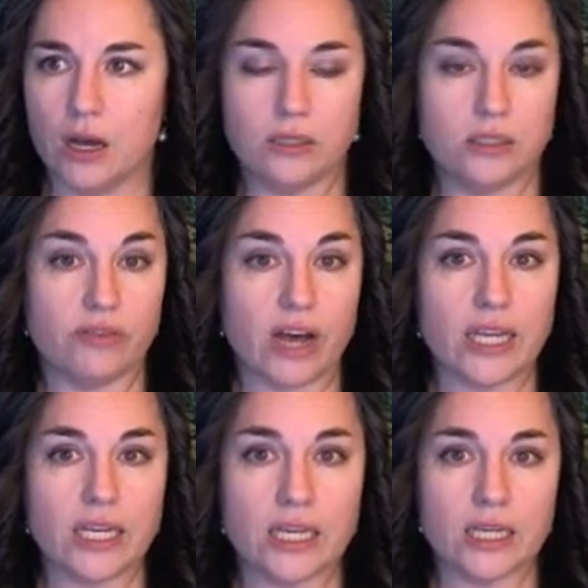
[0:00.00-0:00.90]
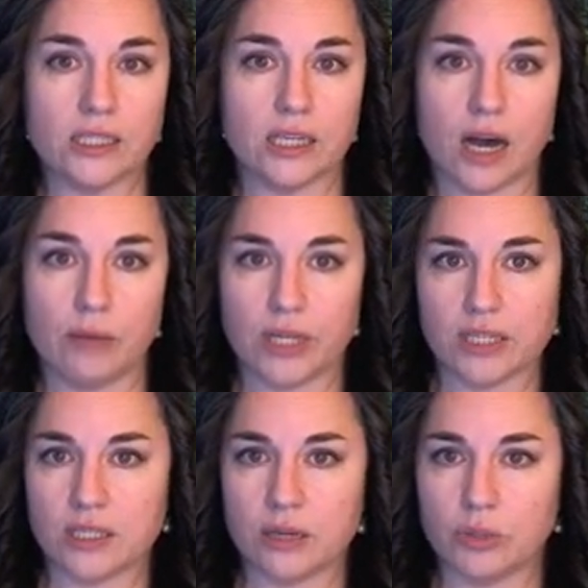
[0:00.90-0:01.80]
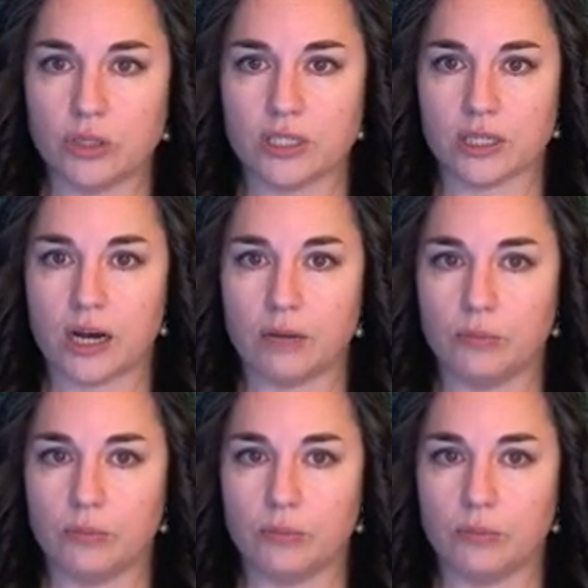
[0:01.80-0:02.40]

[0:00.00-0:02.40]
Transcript: Dividing complex numbers and